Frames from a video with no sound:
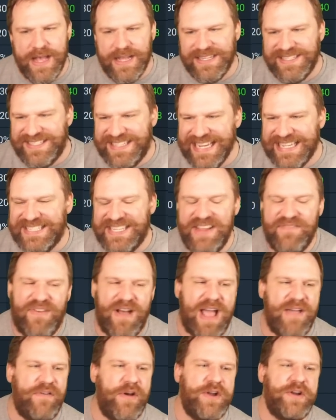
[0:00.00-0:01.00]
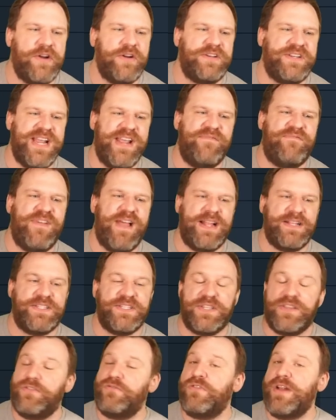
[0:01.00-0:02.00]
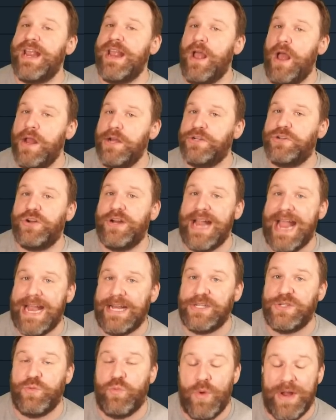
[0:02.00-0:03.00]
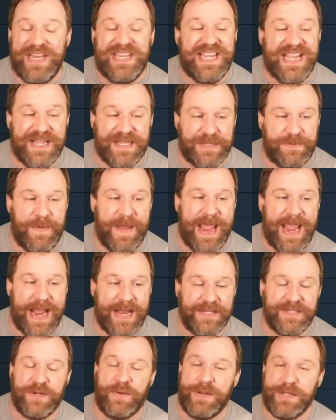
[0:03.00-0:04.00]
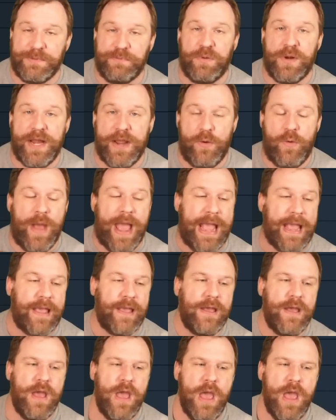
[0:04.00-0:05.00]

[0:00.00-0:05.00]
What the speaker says: 6,500 defense, 320 speed, so he's pretty quick,